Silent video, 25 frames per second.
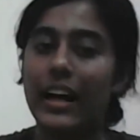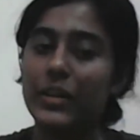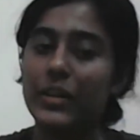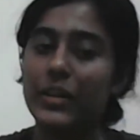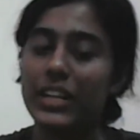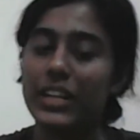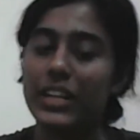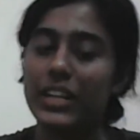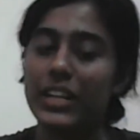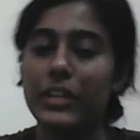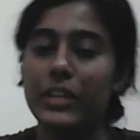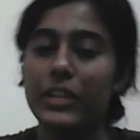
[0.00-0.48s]

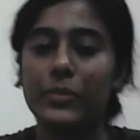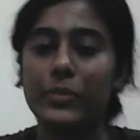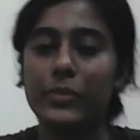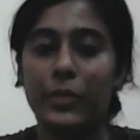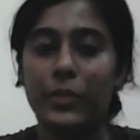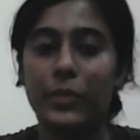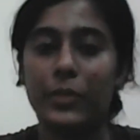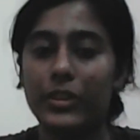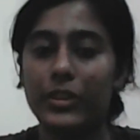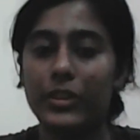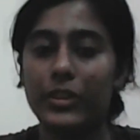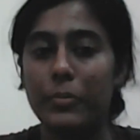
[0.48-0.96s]
How did
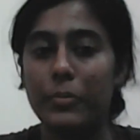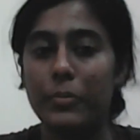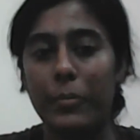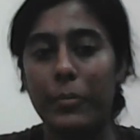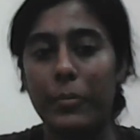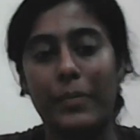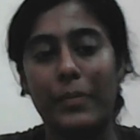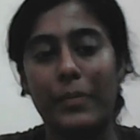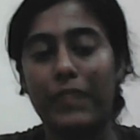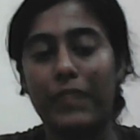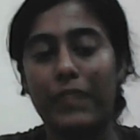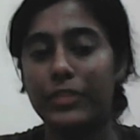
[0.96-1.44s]
you both
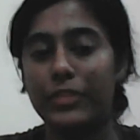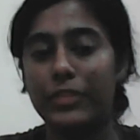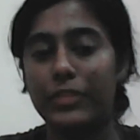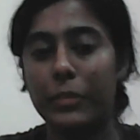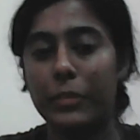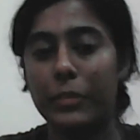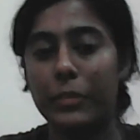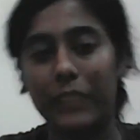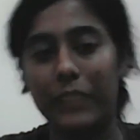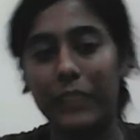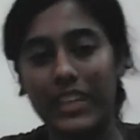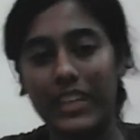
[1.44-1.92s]
prepare for
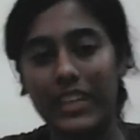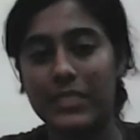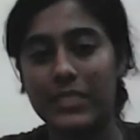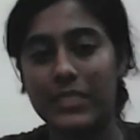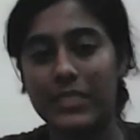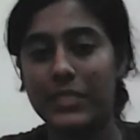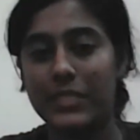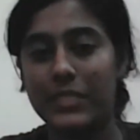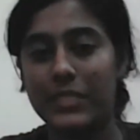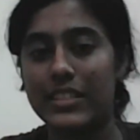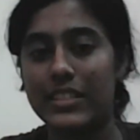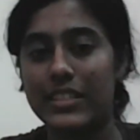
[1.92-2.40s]
your
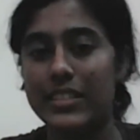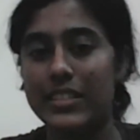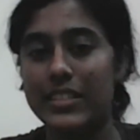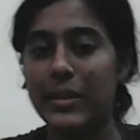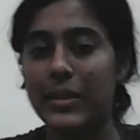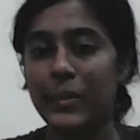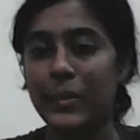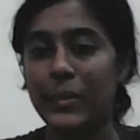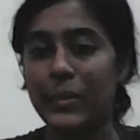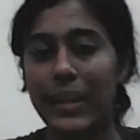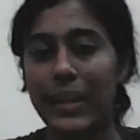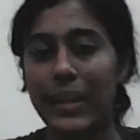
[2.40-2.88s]
placements?
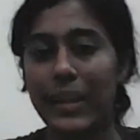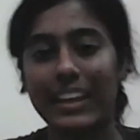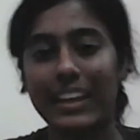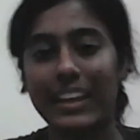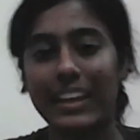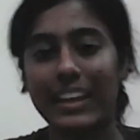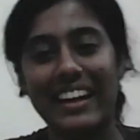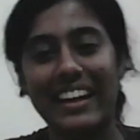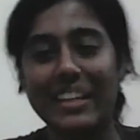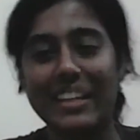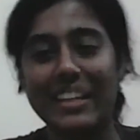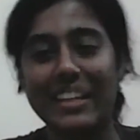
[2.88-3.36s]
Were there
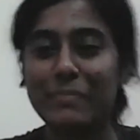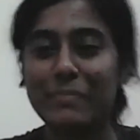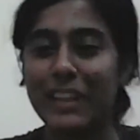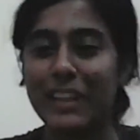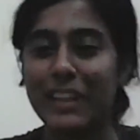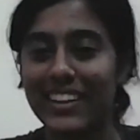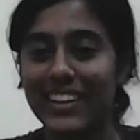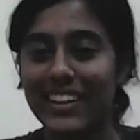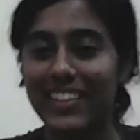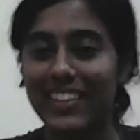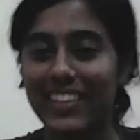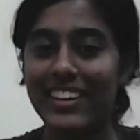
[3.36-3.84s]
any
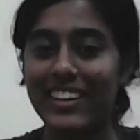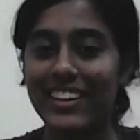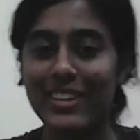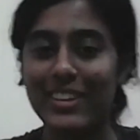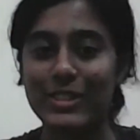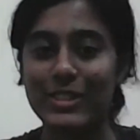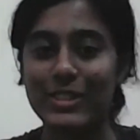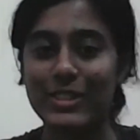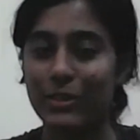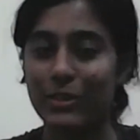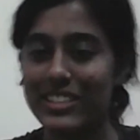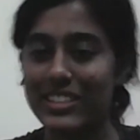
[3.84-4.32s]
particular
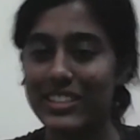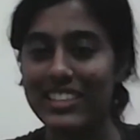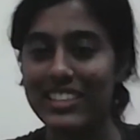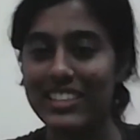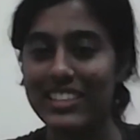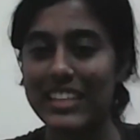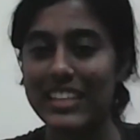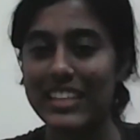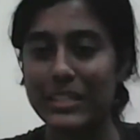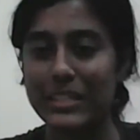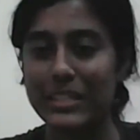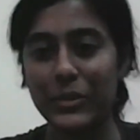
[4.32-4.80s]
resources
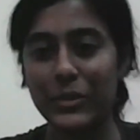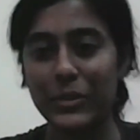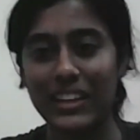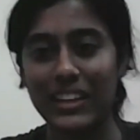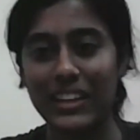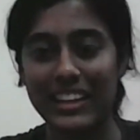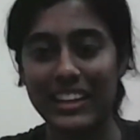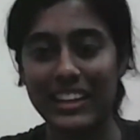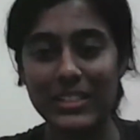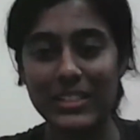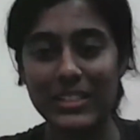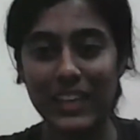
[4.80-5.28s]
that you would
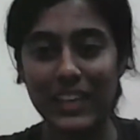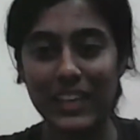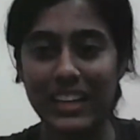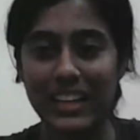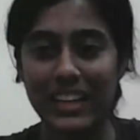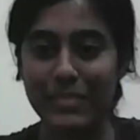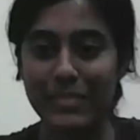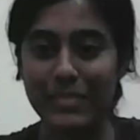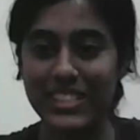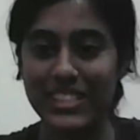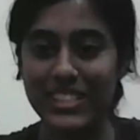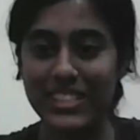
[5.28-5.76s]
like to
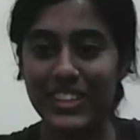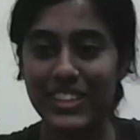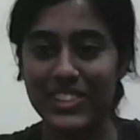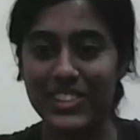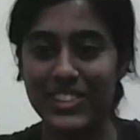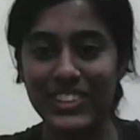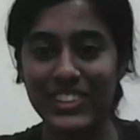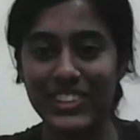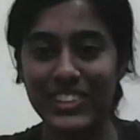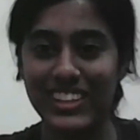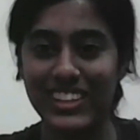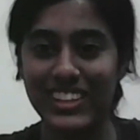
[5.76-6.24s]
recommend to your
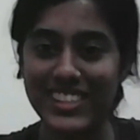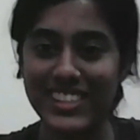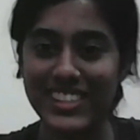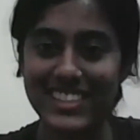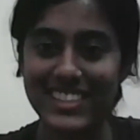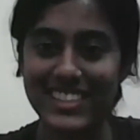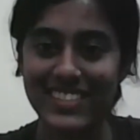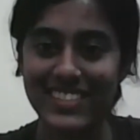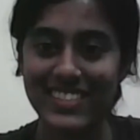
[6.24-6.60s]
juniors?